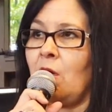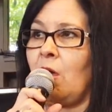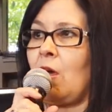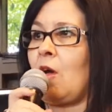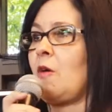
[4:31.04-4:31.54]

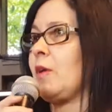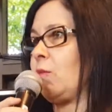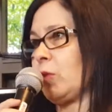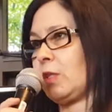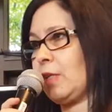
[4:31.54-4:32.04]
It
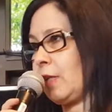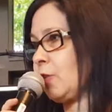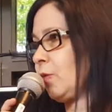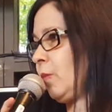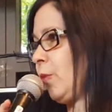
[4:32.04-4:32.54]
was a
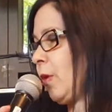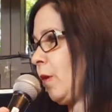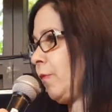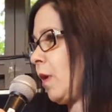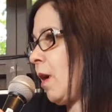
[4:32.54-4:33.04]
natural
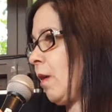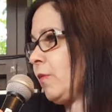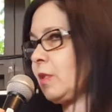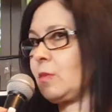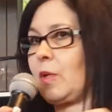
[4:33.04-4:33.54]
birth
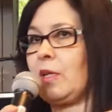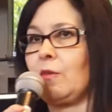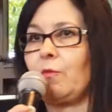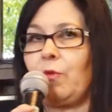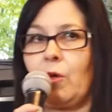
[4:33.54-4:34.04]
after
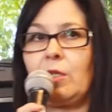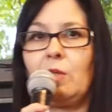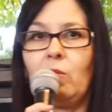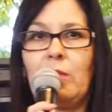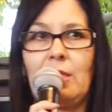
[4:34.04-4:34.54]
spending
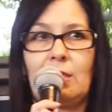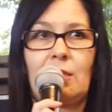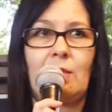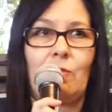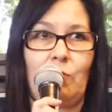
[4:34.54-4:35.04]
30 weeks
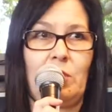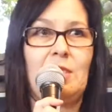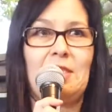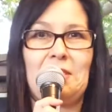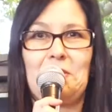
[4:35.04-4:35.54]

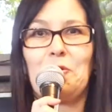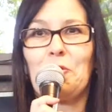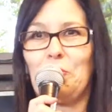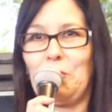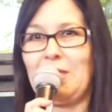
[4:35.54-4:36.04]

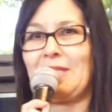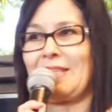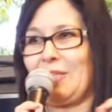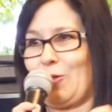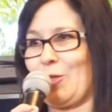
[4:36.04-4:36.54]

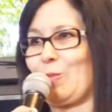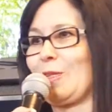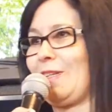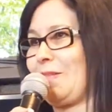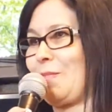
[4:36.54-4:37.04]
in the
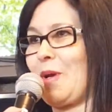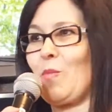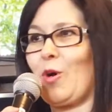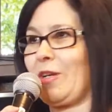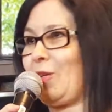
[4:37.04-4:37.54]
hospital. My
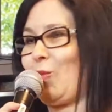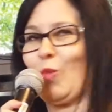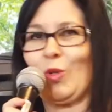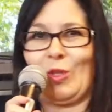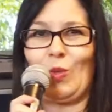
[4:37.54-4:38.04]
body
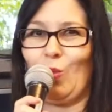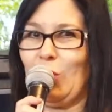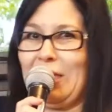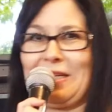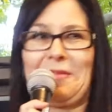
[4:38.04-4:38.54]
was
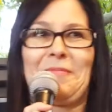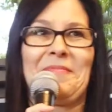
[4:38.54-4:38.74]
weak.